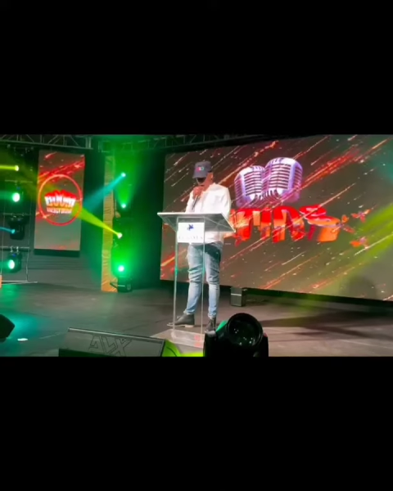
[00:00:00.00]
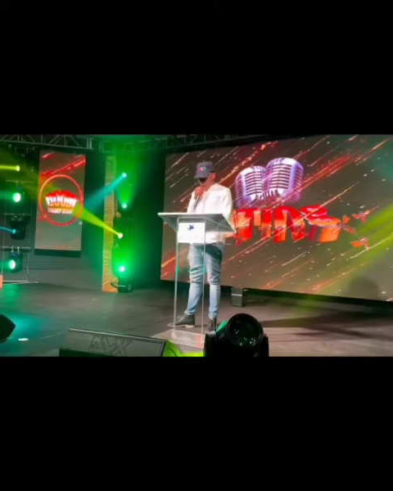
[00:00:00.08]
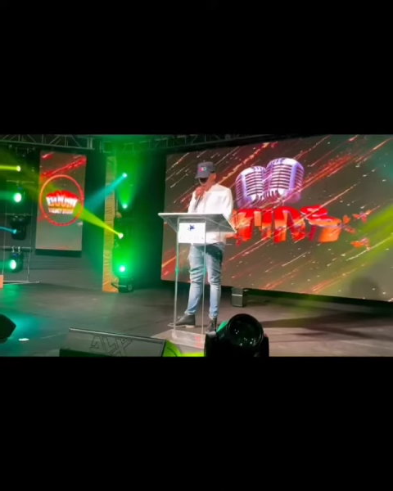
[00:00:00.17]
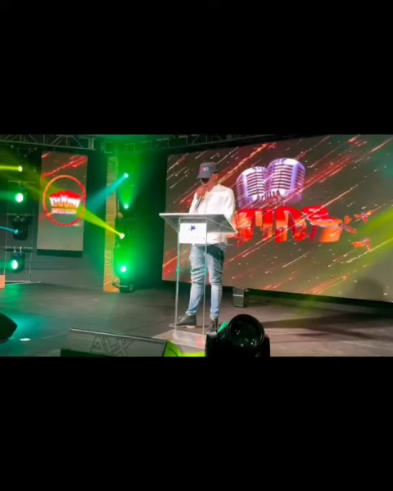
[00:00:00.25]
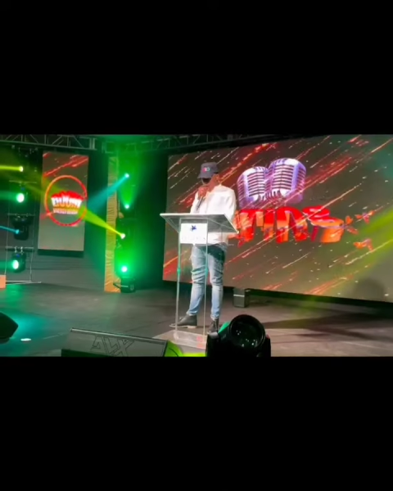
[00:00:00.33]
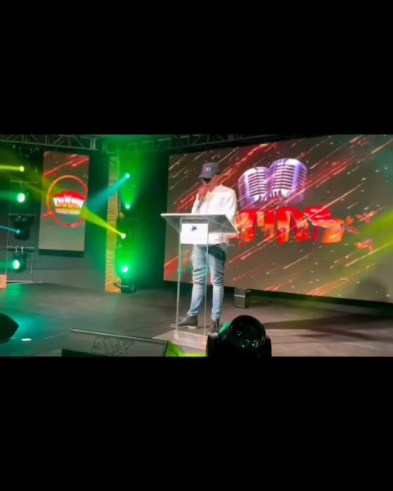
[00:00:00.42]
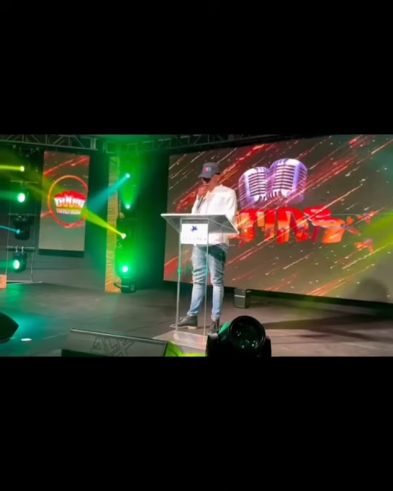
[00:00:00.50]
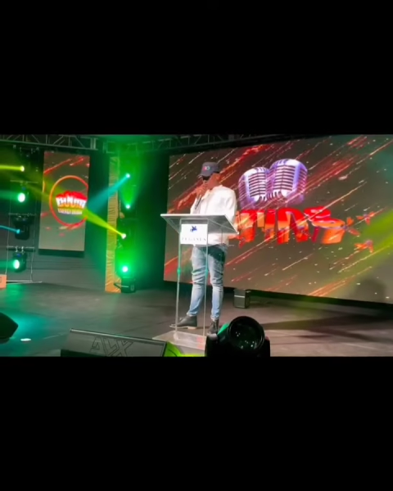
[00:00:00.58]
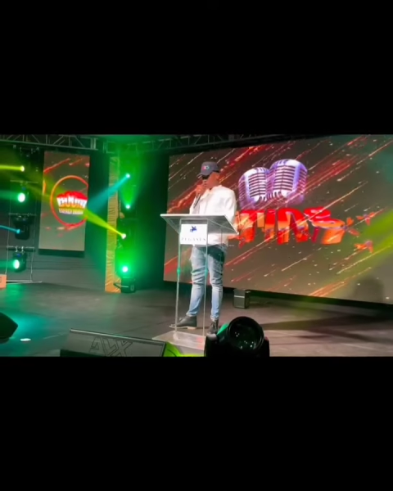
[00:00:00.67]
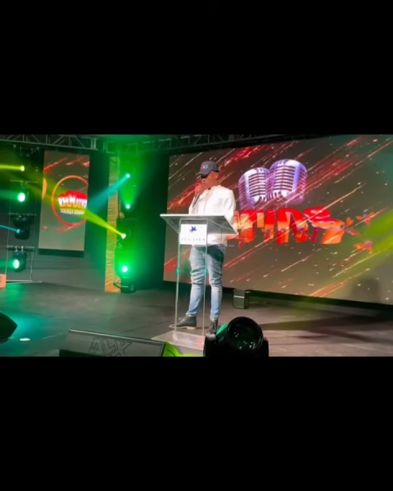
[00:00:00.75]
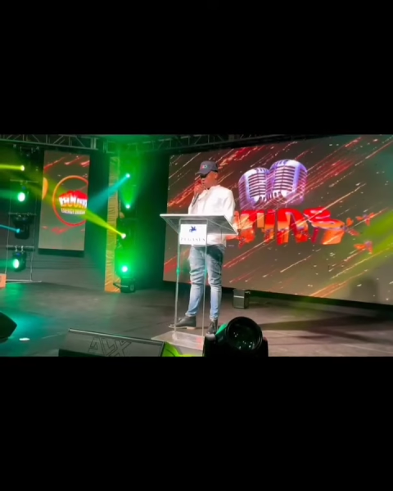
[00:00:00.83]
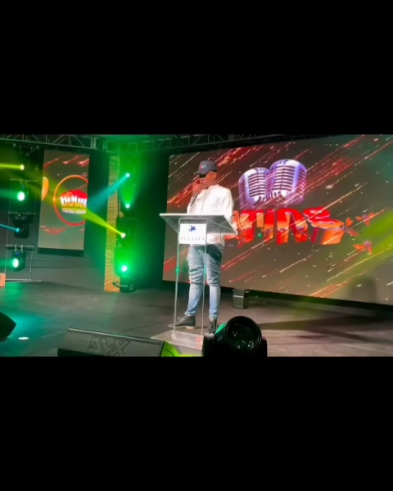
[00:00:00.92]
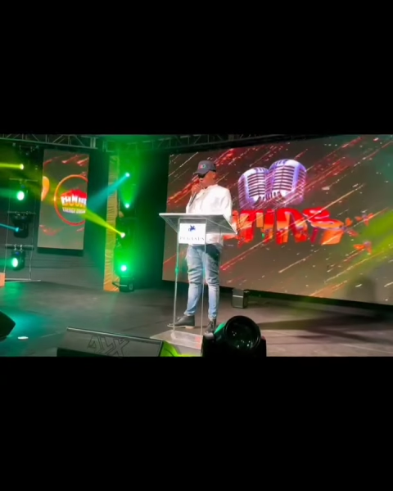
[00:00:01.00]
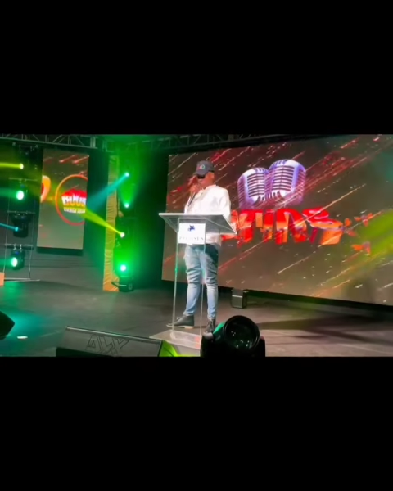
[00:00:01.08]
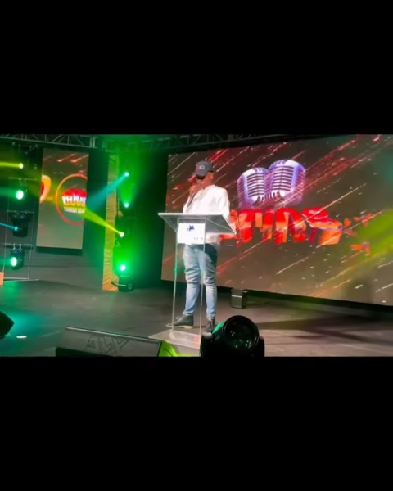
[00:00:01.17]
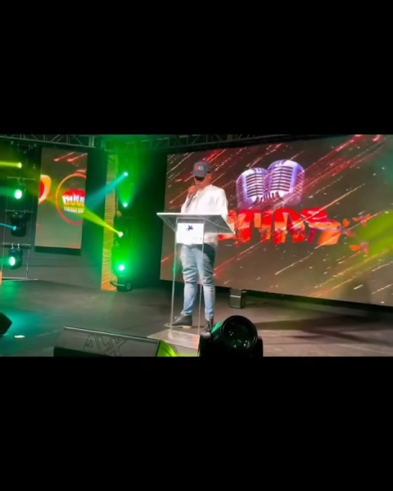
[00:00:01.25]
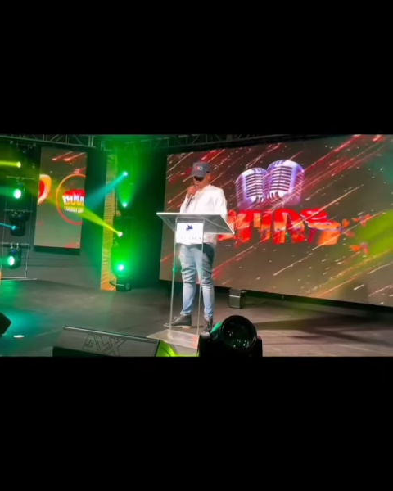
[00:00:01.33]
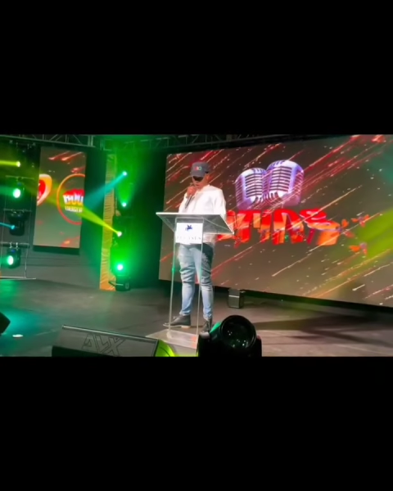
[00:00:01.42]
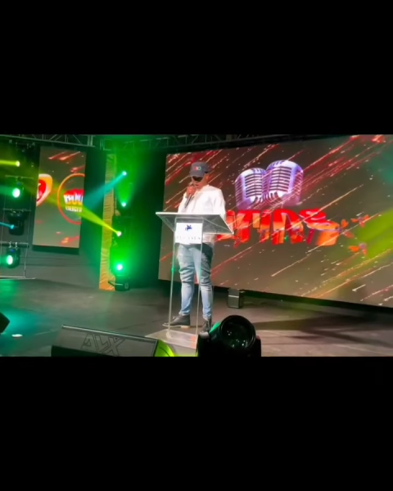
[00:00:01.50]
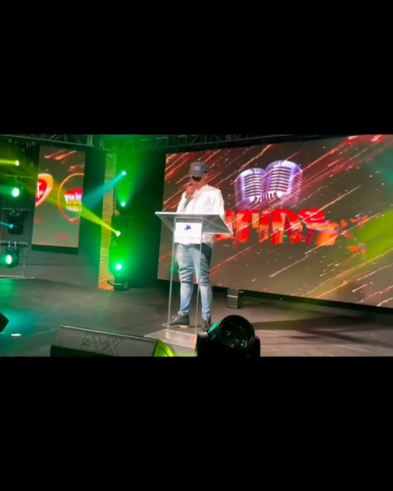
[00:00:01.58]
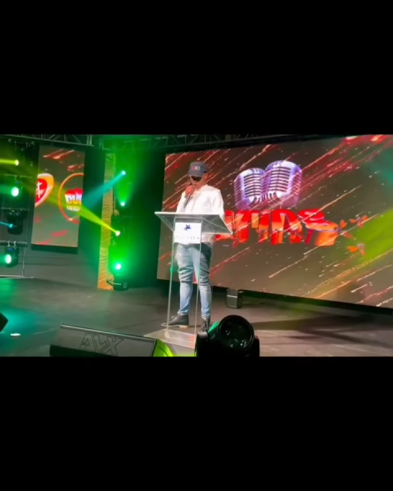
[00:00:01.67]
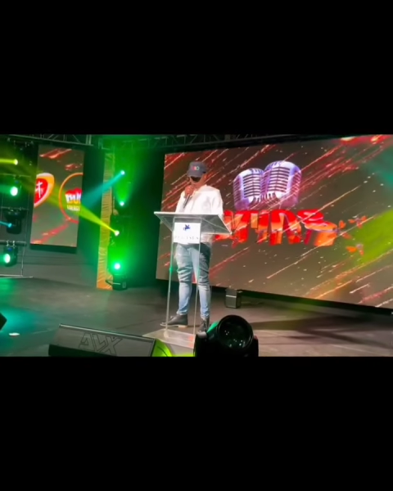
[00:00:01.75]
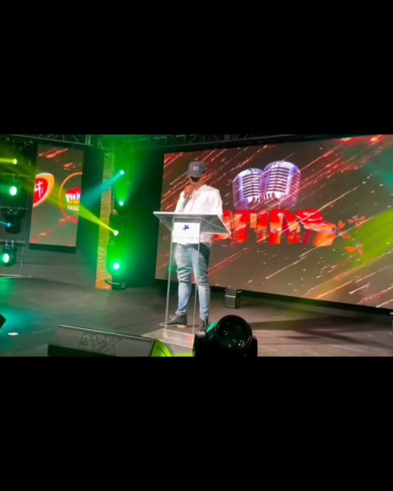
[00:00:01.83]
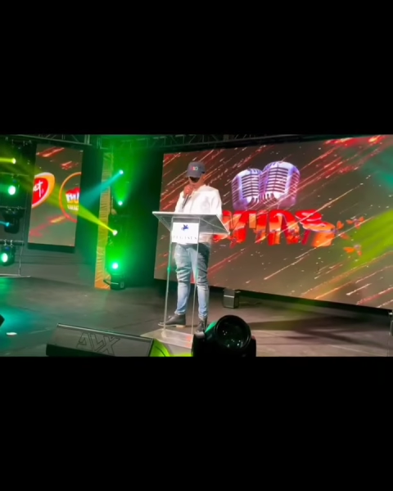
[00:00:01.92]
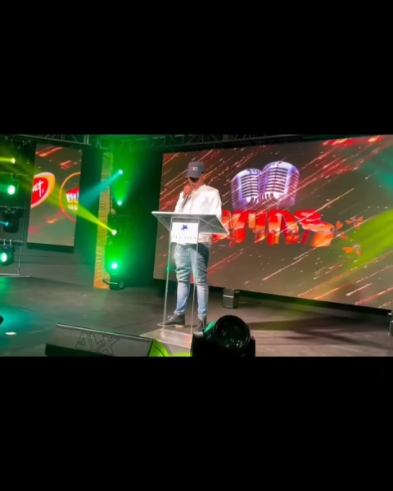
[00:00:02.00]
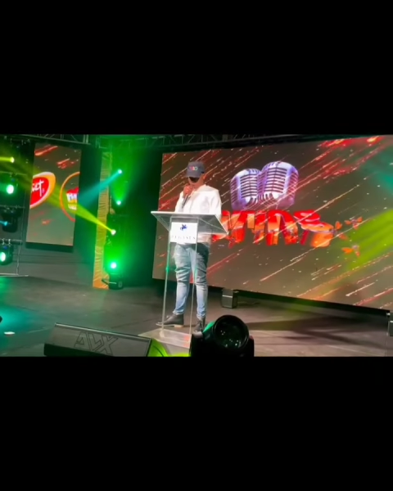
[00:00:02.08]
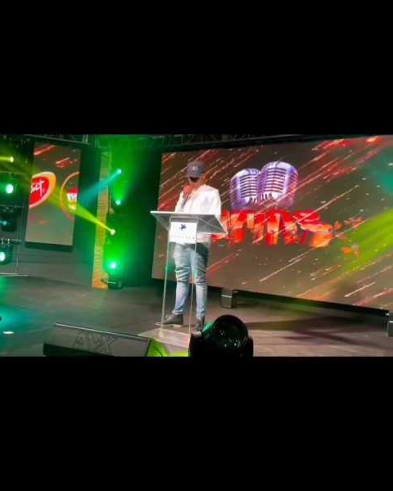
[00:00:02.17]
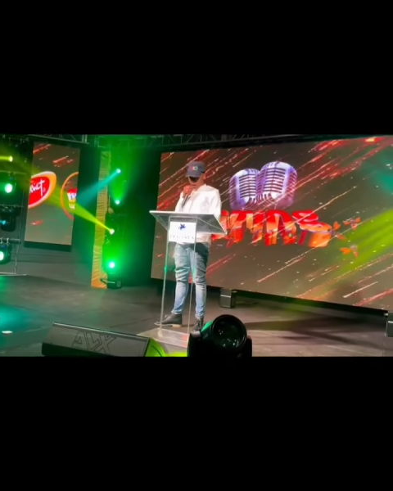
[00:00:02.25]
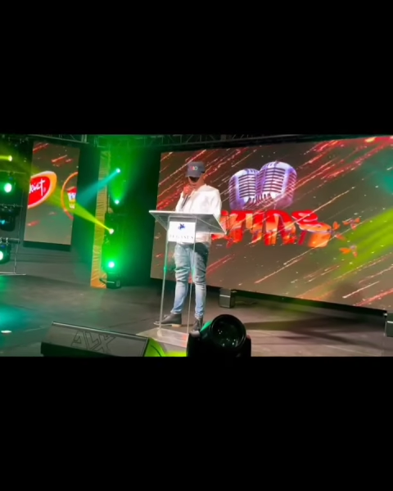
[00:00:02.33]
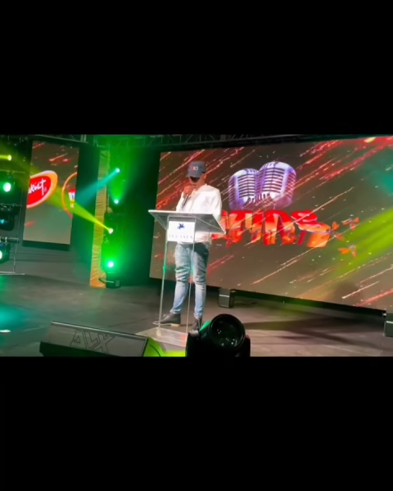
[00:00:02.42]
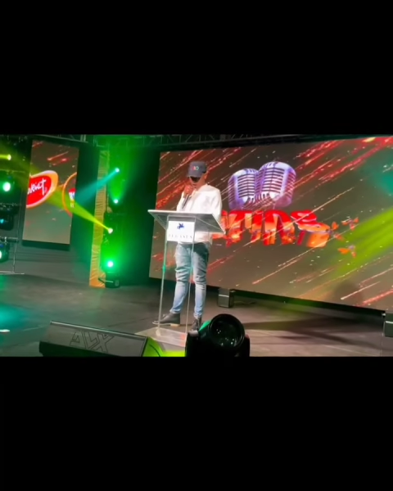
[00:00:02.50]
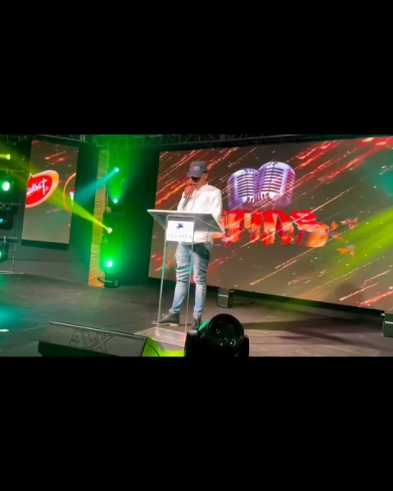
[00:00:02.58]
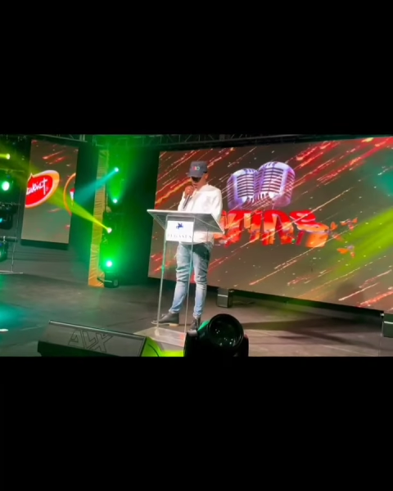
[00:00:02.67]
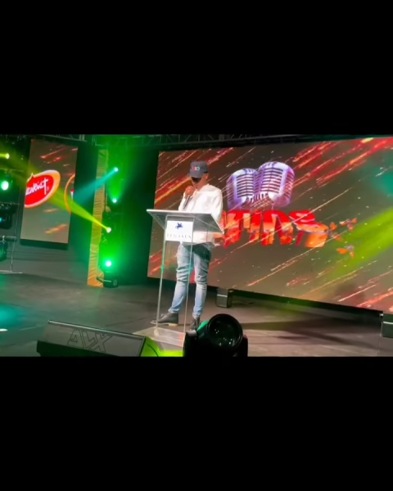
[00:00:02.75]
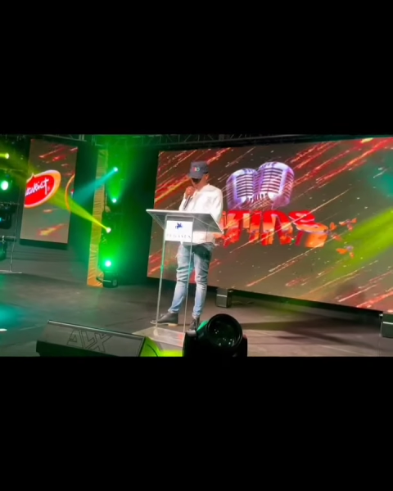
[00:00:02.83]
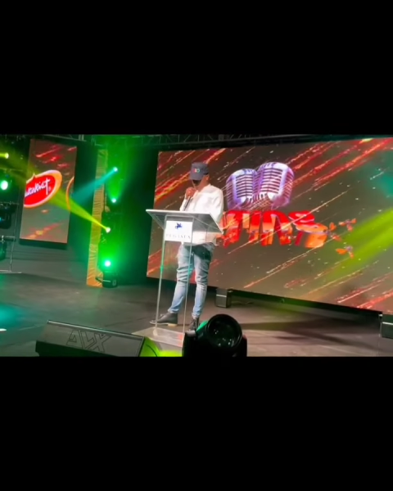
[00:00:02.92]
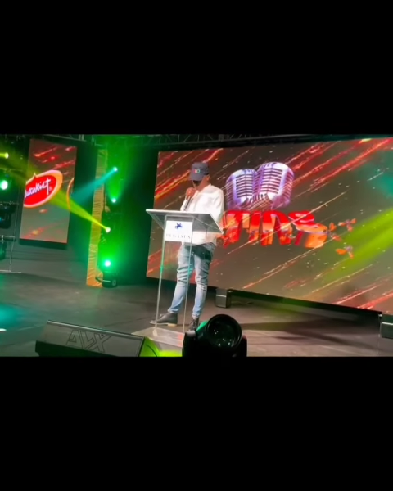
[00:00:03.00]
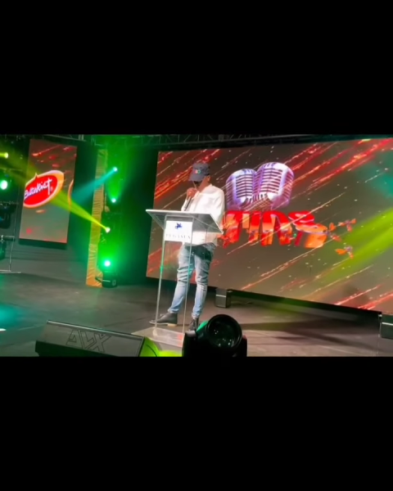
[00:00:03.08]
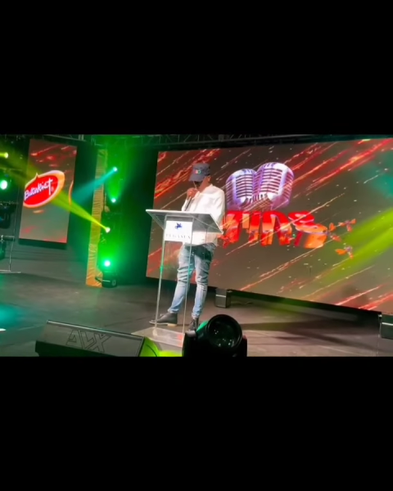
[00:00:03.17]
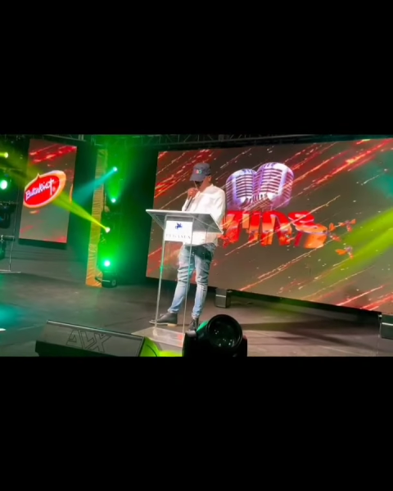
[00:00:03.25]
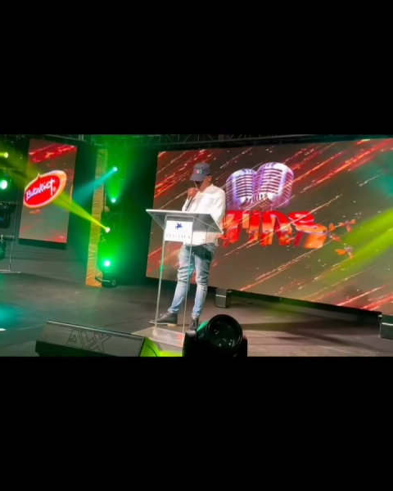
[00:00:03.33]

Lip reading: No face is visible, so there are no lips to read.